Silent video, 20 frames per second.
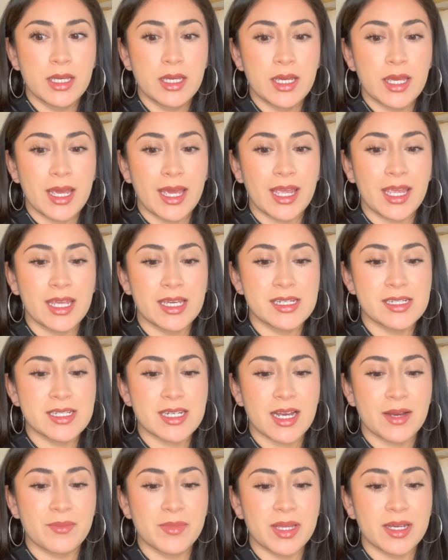And
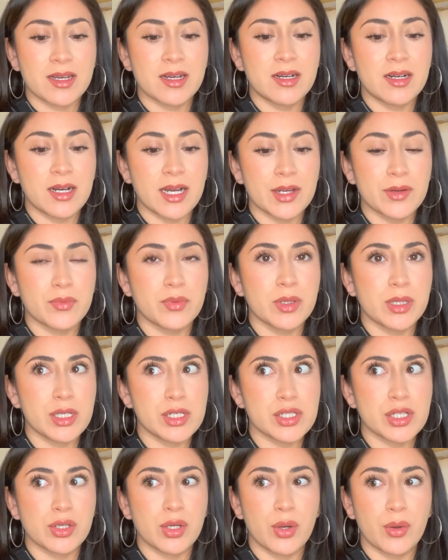I'm like, oh, I really
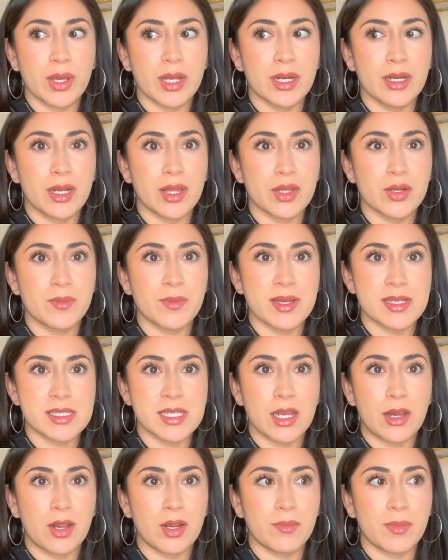should go get another
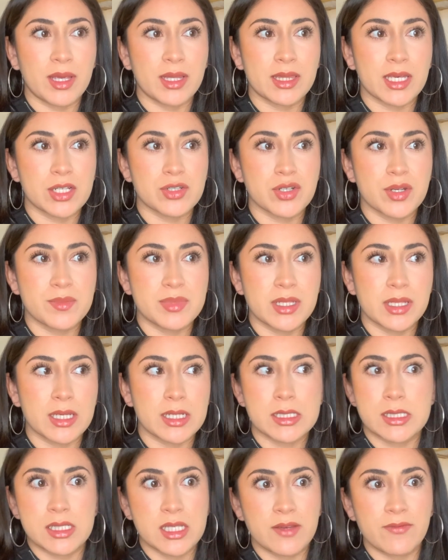mascara and make that trip to like
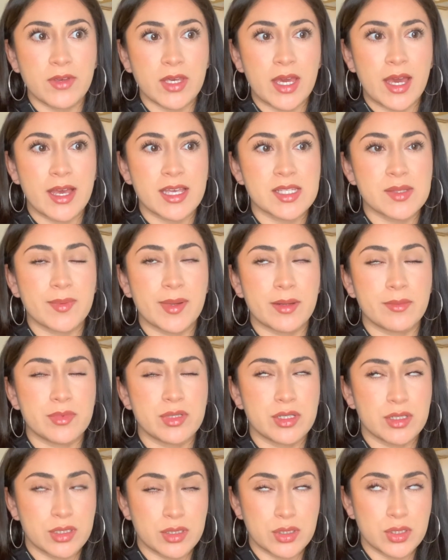CVS, but I'm
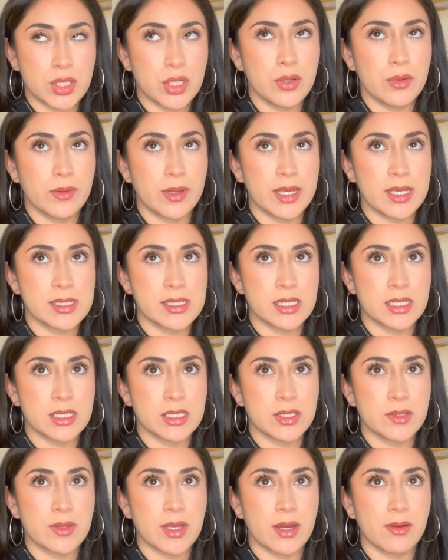just too lazy to
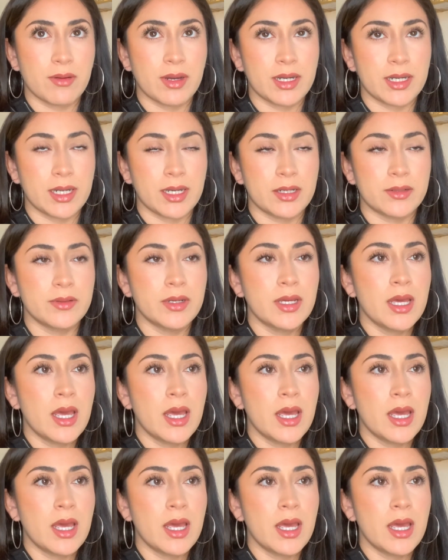do that right now.